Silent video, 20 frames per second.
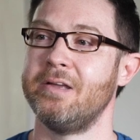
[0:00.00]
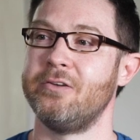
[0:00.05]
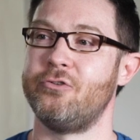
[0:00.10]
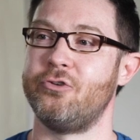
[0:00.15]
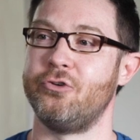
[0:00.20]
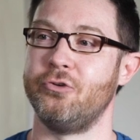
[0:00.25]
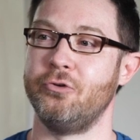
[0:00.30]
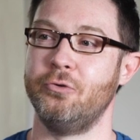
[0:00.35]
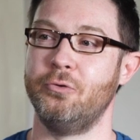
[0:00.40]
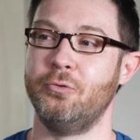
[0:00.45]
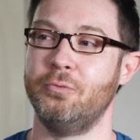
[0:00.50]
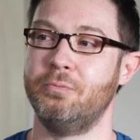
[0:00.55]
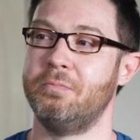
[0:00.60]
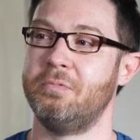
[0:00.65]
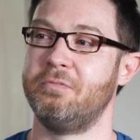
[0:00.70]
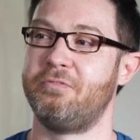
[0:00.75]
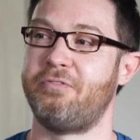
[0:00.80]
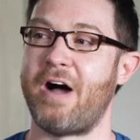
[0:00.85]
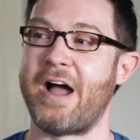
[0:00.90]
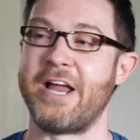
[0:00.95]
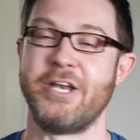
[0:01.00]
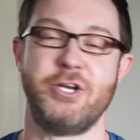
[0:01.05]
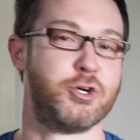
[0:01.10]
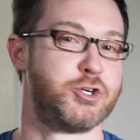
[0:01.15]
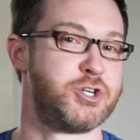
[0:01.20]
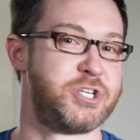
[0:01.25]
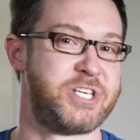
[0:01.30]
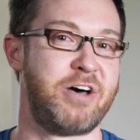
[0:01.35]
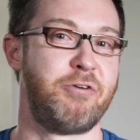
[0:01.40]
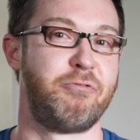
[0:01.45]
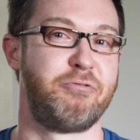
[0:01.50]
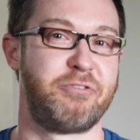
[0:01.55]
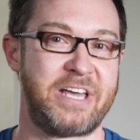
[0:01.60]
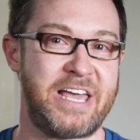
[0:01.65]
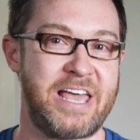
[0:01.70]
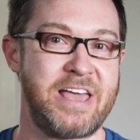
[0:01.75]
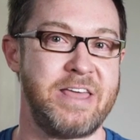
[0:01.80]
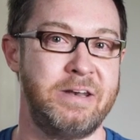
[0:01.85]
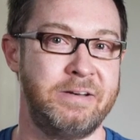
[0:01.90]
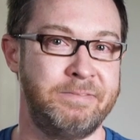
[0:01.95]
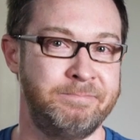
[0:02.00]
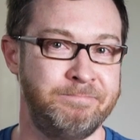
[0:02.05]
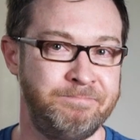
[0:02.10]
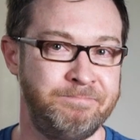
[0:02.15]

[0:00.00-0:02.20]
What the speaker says: to find yourself again.